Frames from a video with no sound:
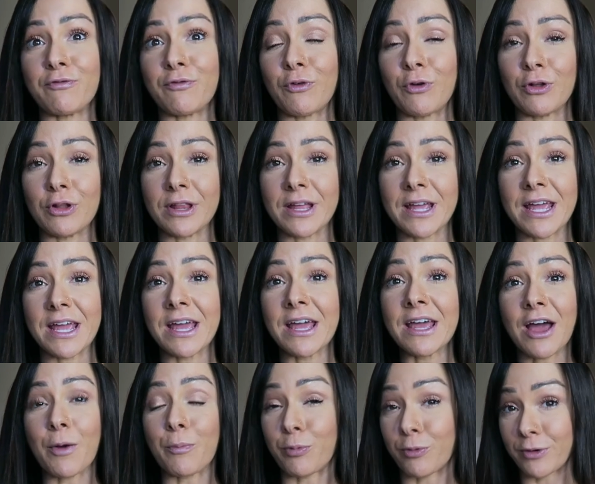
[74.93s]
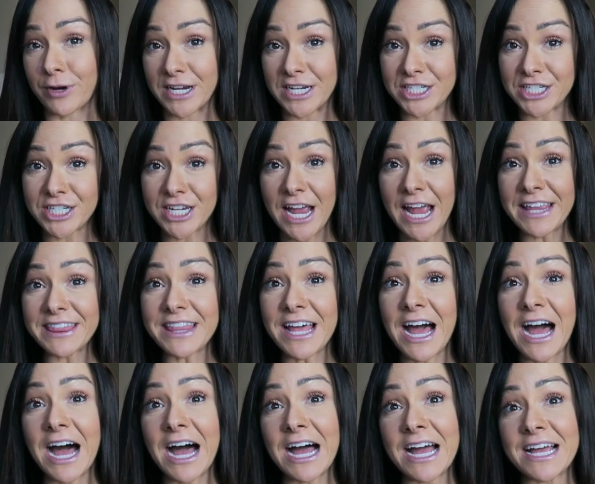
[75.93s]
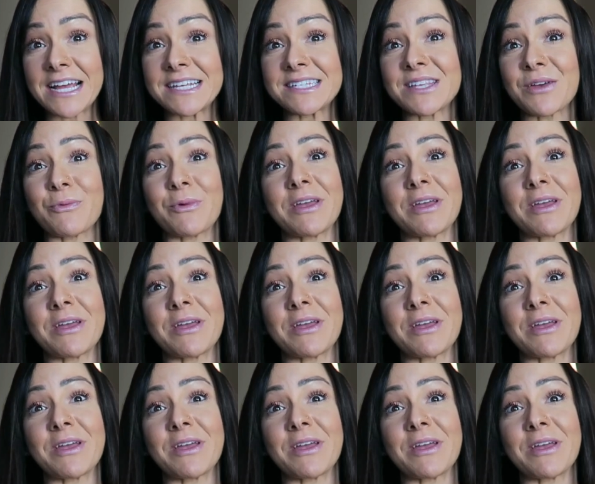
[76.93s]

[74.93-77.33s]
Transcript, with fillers: fully appreciate the highs,